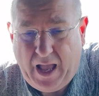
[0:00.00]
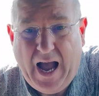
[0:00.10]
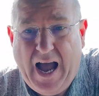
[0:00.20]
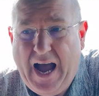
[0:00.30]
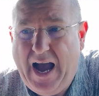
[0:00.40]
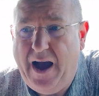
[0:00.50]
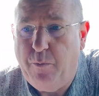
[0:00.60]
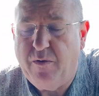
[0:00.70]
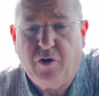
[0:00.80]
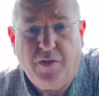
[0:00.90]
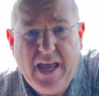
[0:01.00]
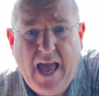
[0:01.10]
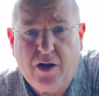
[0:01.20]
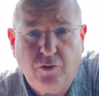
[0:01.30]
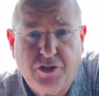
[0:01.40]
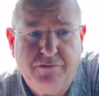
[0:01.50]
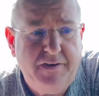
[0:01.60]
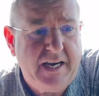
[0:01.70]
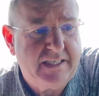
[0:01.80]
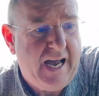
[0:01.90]
We've got the aircon to
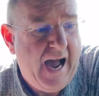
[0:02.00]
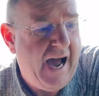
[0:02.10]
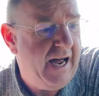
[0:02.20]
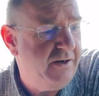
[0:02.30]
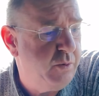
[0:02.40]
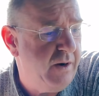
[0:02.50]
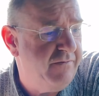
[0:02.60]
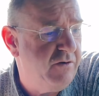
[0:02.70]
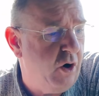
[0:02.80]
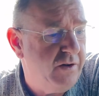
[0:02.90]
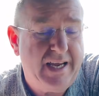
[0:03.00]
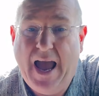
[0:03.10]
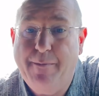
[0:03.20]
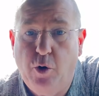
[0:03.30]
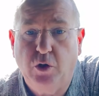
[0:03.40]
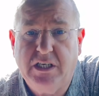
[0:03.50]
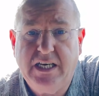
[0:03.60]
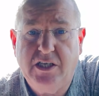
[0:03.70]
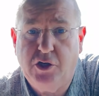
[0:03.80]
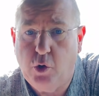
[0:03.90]
fix and we've got the
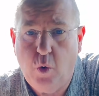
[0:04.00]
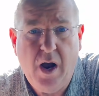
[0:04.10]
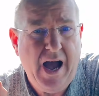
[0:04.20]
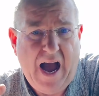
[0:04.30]
MOT to do.